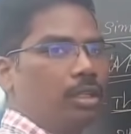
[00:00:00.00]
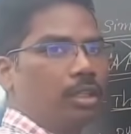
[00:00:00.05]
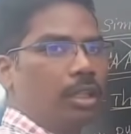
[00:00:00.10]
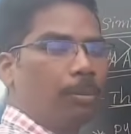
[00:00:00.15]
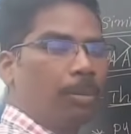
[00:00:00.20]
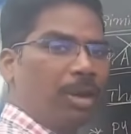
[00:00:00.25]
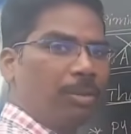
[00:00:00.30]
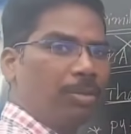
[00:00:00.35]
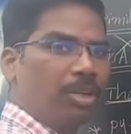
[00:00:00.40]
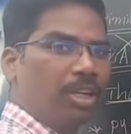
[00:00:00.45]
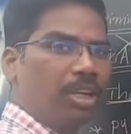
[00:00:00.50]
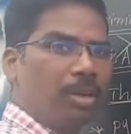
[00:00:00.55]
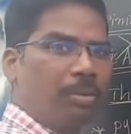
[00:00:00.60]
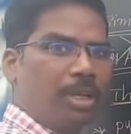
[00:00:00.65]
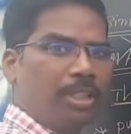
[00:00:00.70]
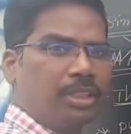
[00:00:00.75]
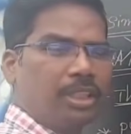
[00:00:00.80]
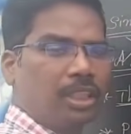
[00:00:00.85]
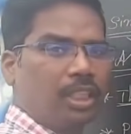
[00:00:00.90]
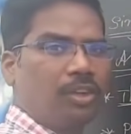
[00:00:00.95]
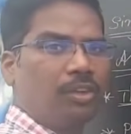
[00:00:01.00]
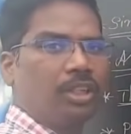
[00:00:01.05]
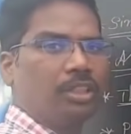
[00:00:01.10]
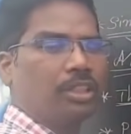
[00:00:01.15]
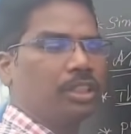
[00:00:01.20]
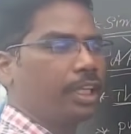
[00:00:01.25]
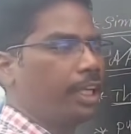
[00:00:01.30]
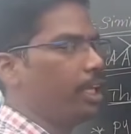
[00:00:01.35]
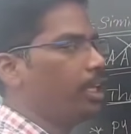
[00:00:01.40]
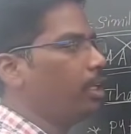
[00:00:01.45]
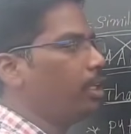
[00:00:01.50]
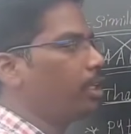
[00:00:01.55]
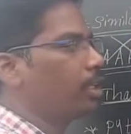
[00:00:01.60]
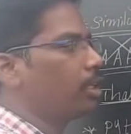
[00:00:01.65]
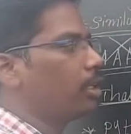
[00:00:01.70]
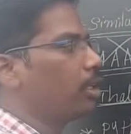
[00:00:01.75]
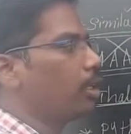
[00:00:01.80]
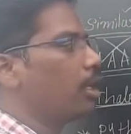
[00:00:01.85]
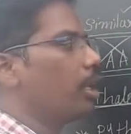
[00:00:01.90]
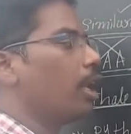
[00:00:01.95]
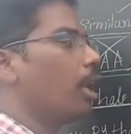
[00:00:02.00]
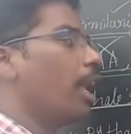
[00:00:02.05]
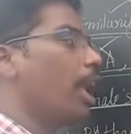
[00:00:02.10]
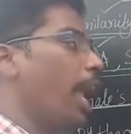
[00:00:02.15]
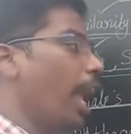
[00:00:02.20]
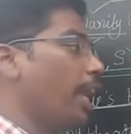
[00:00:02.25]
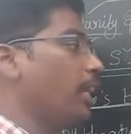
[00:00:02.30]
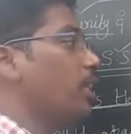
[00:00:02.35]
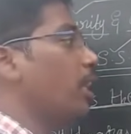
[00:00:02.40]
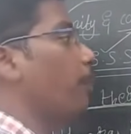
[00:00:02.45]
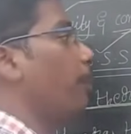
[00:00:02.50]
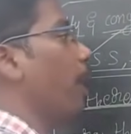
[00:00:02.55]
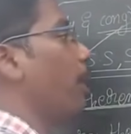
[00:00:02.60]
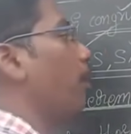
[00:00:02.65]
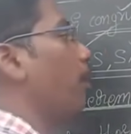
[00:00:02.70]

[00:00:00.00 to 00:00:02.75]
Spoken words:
The perpendicular bisector of one side, and the